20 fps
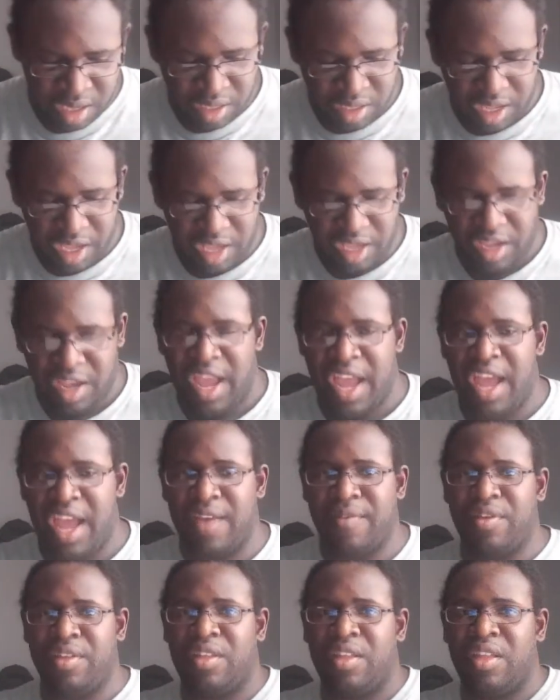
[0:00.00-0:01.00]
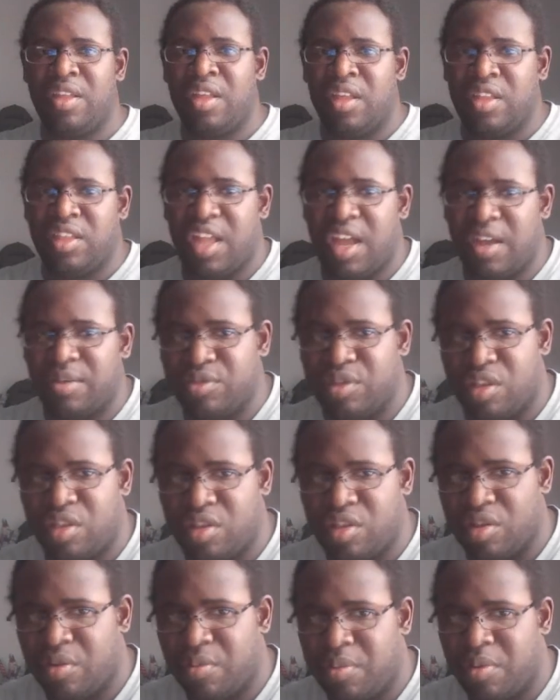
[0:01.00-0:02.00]
There you have it. That was the
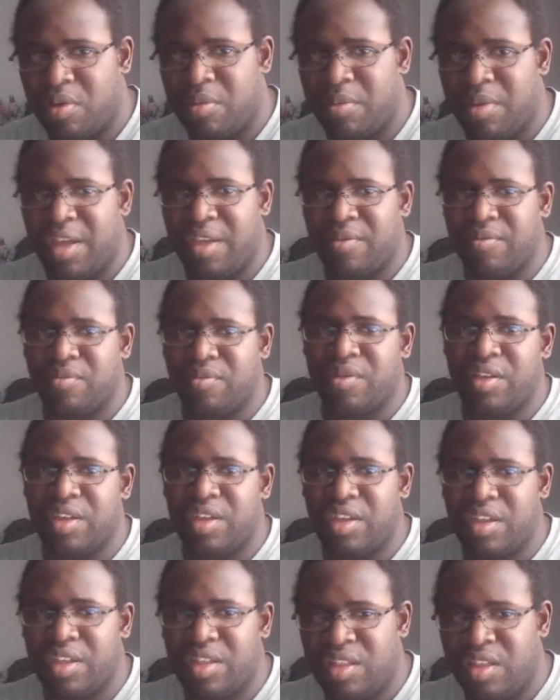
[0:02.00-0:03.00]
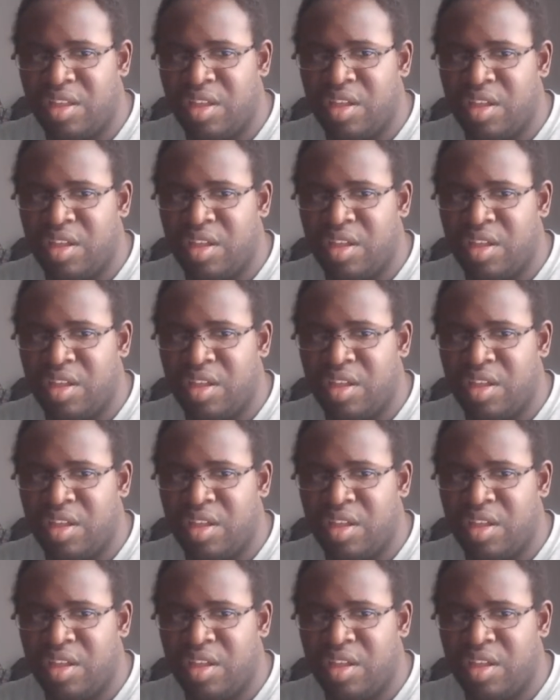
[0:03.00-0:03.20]
third poem I have written.